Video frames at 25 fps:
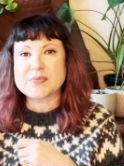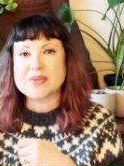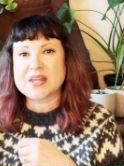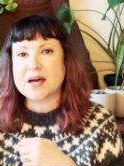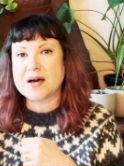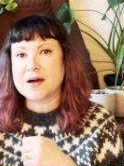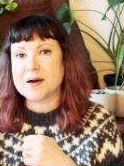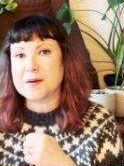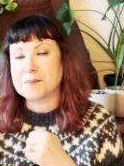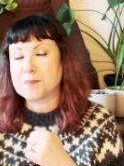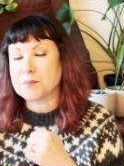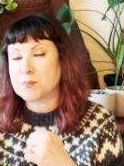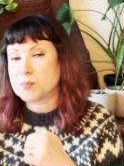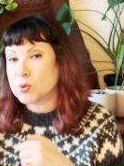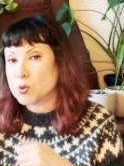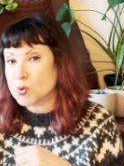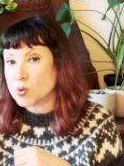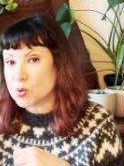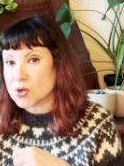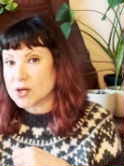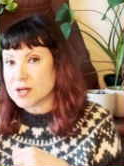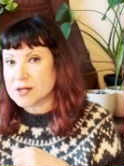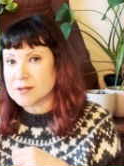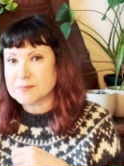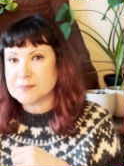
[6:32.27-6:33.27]
uh,
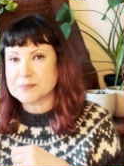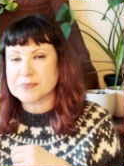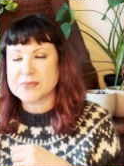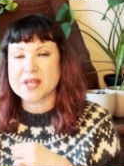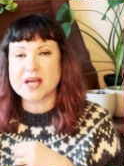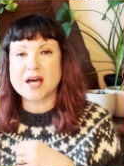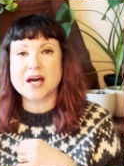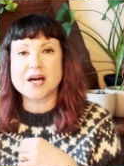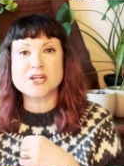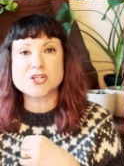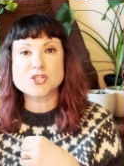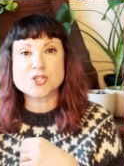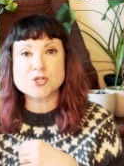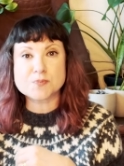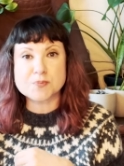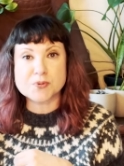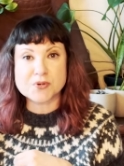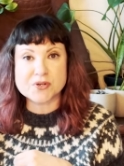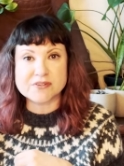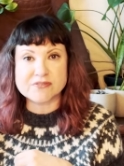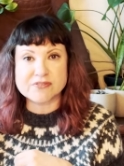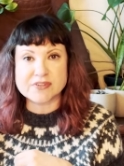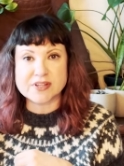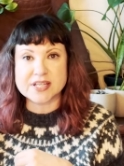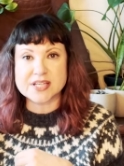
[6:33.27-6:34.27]
poor,
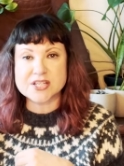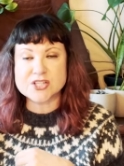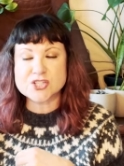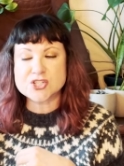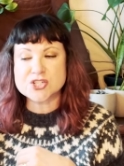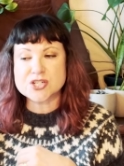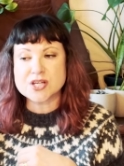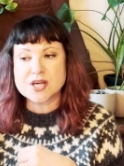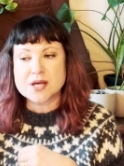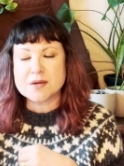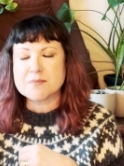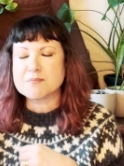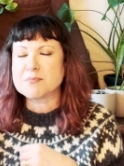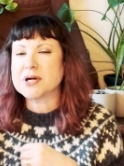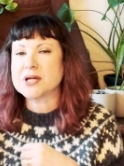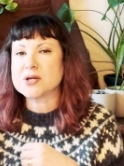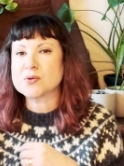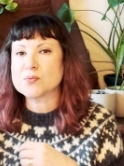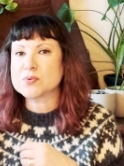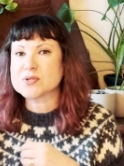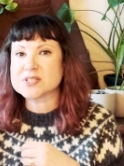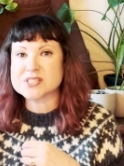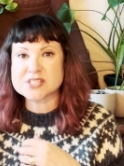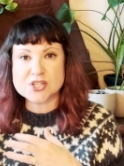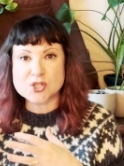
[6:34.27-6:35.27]
underprivileged, but
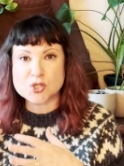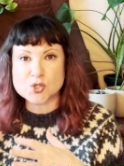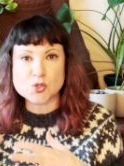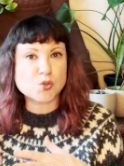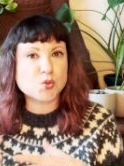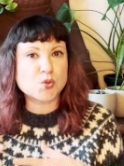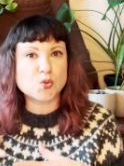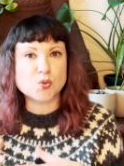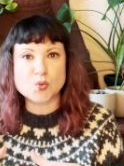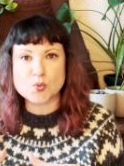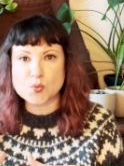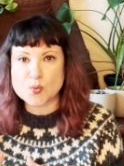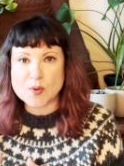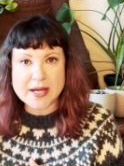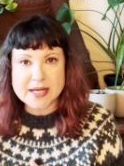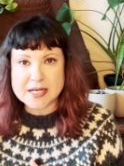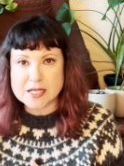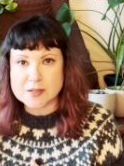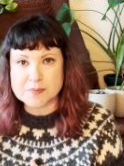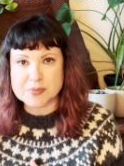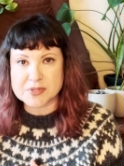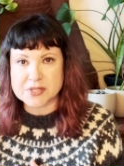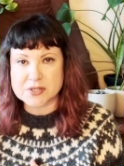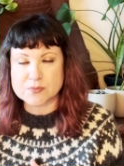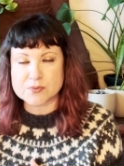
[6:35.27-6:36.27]
was
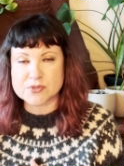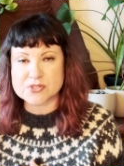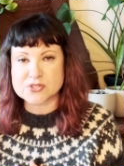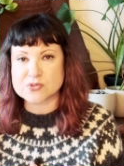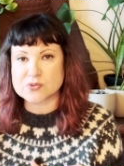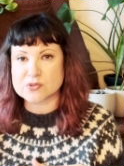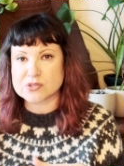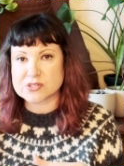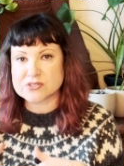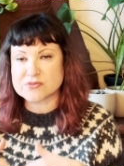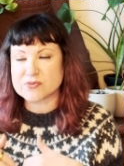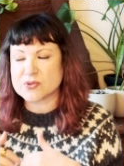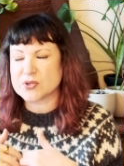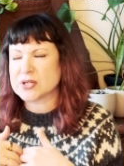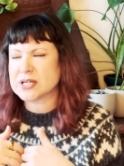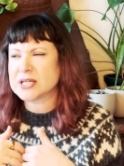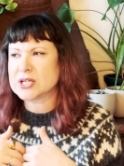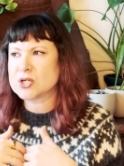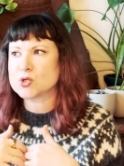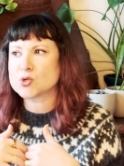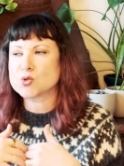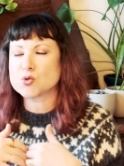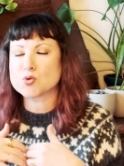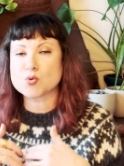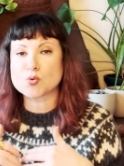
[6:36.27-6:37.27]
incredibly resourceful,
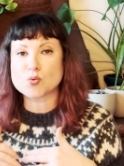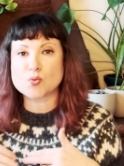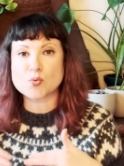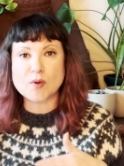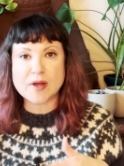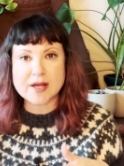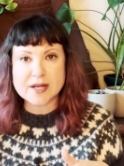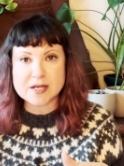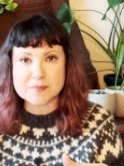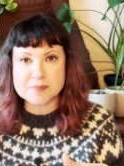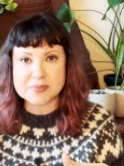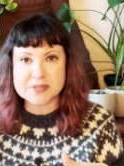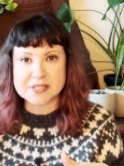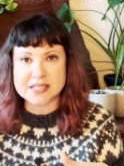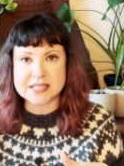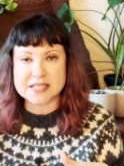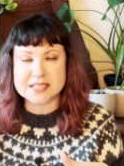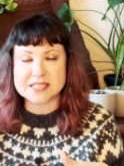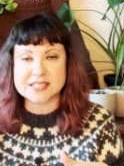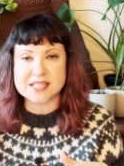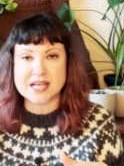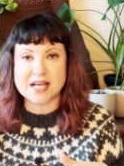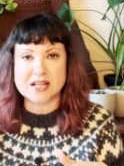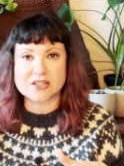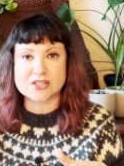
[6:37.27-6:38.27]
incredibly
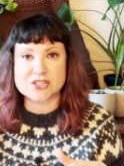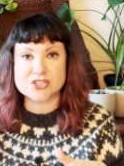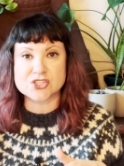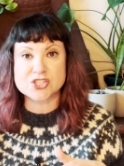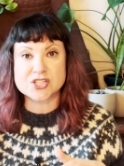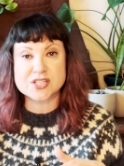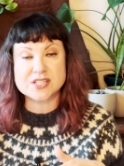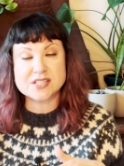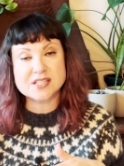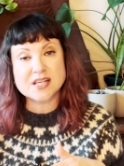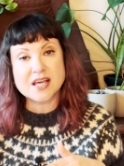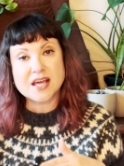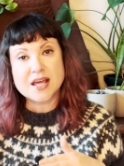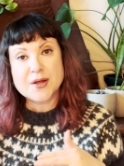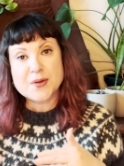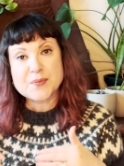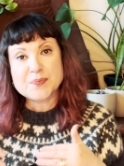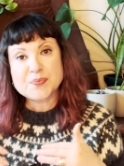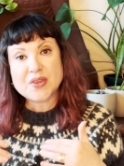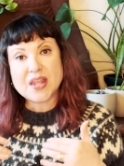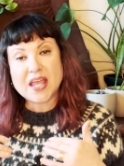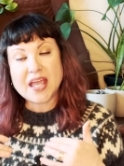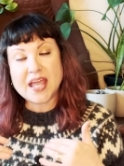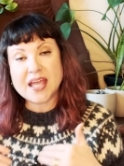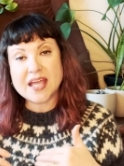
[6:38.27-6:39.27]
intelligent
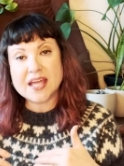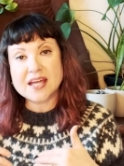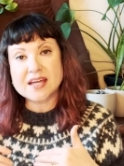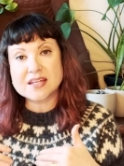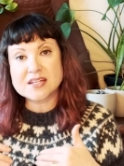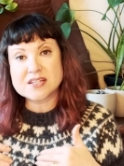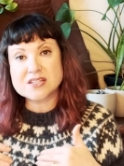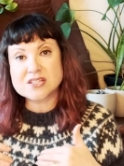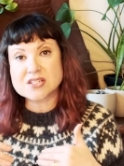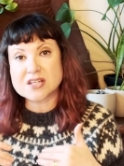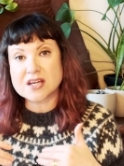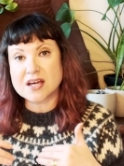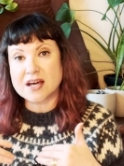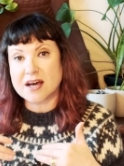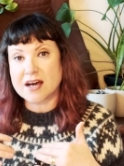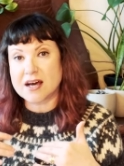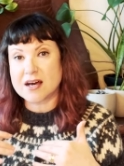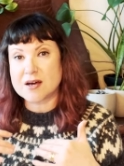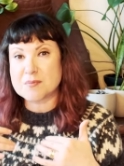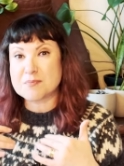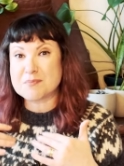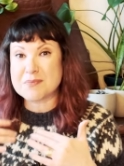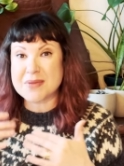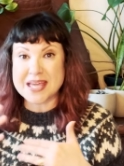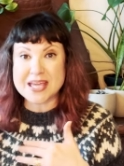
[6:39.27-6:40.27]
and
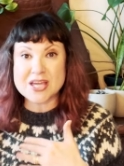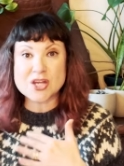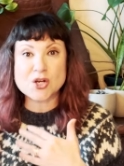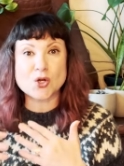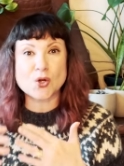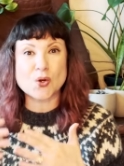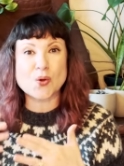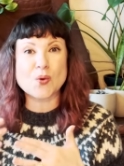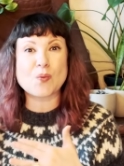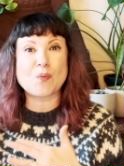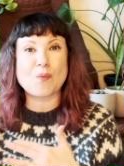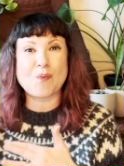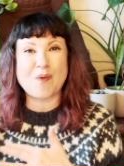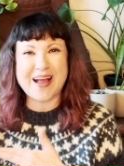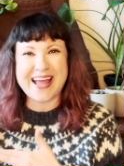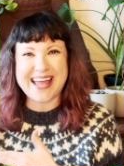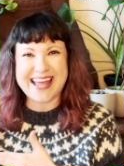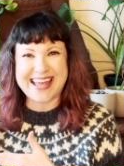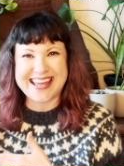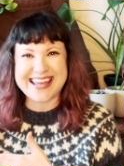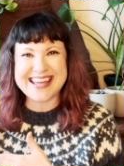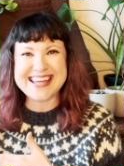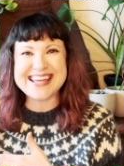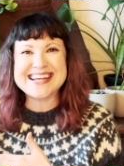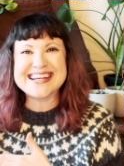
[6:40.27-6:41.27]
uh, made her
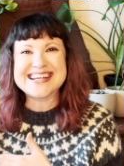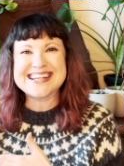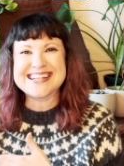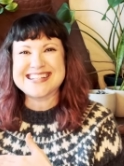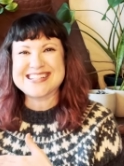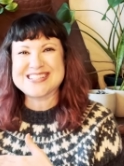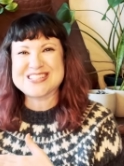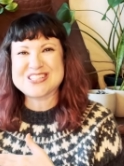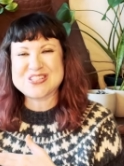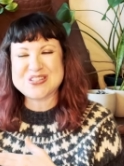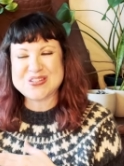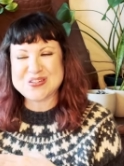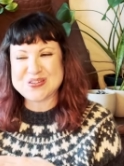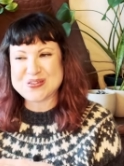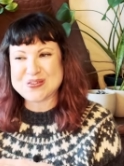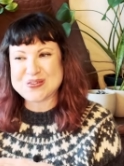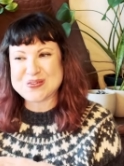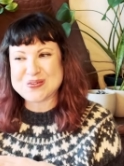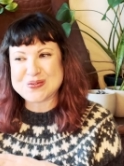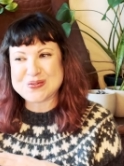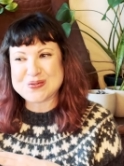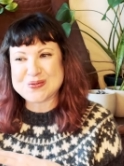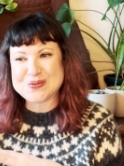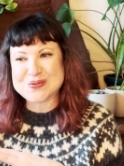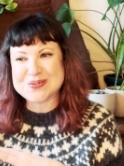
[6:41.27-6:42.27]
way
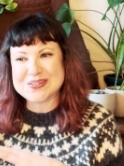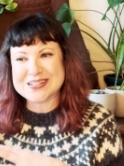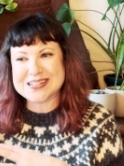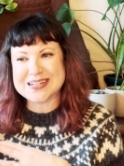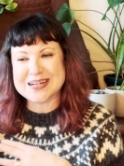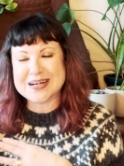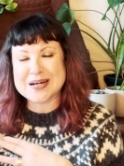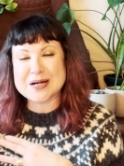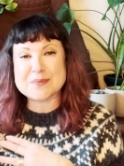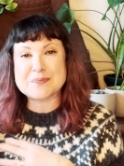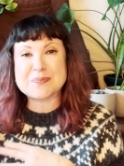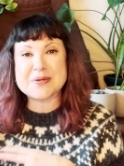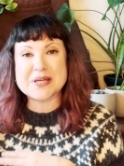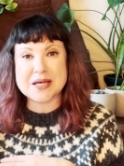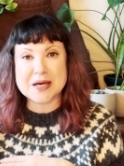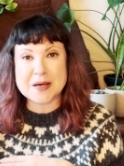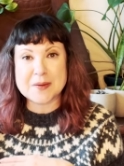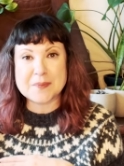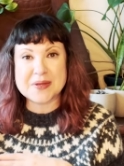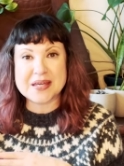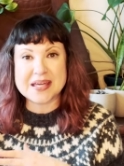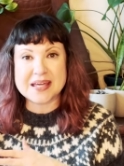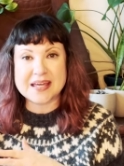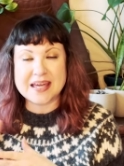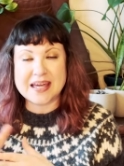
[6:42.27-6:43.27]
to uh,
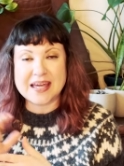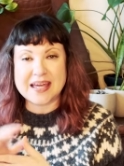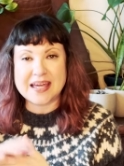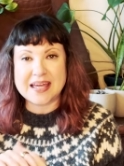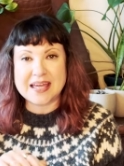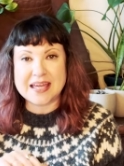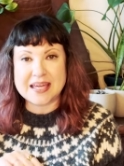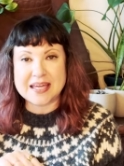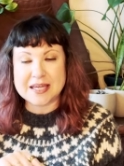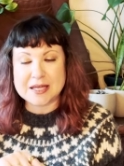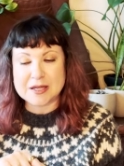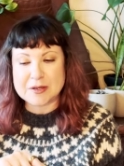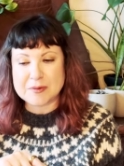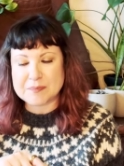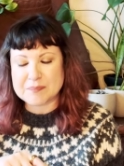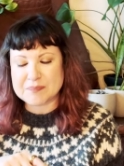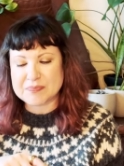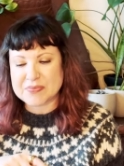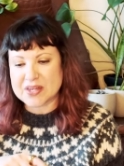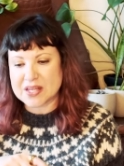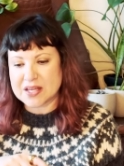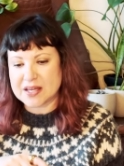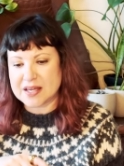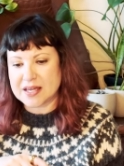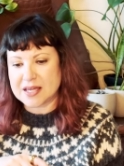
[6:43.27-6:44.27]
becoming a,
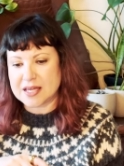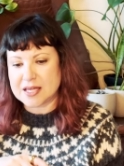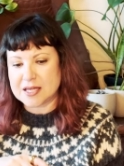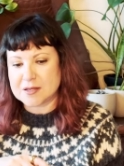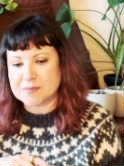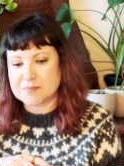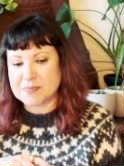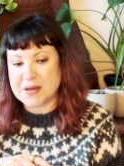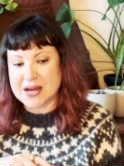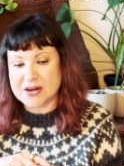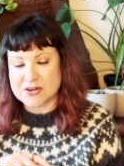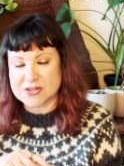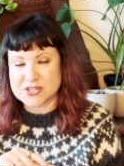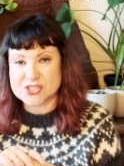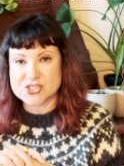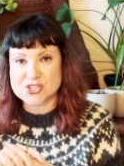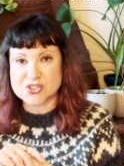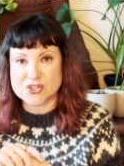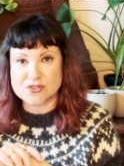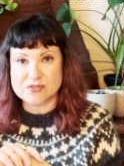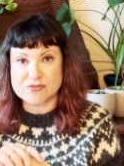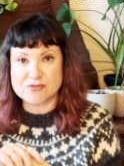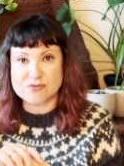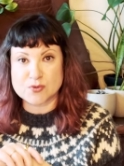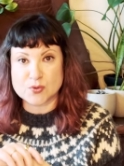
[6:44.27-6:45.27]
a
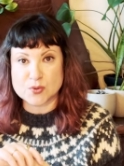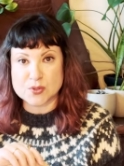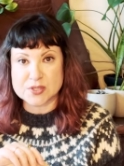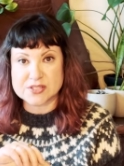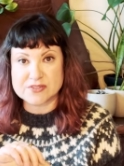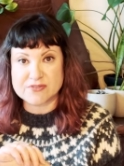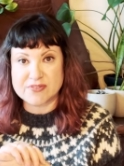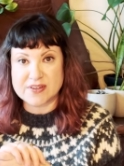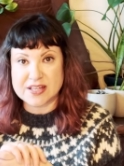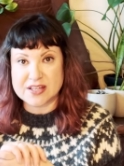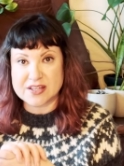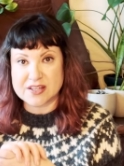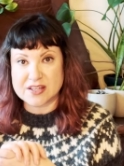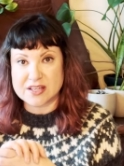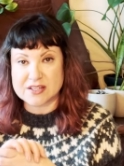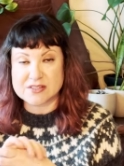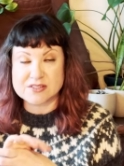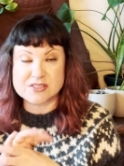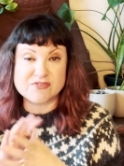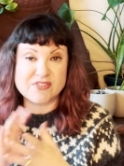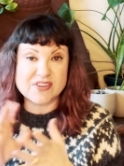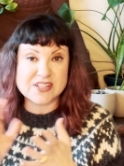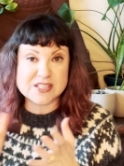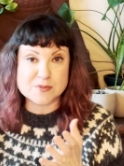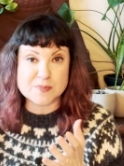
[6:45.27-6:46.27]
barrister for def- uh,
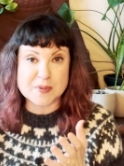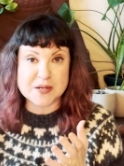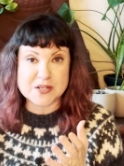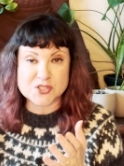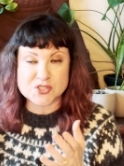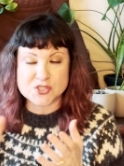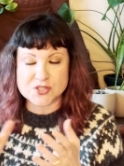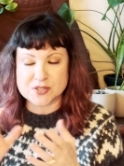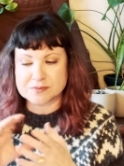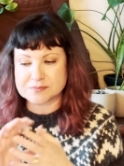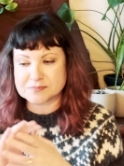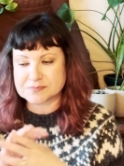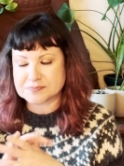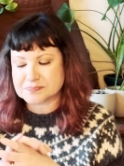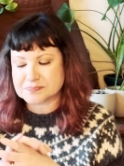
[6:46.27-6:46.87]
defense barrister.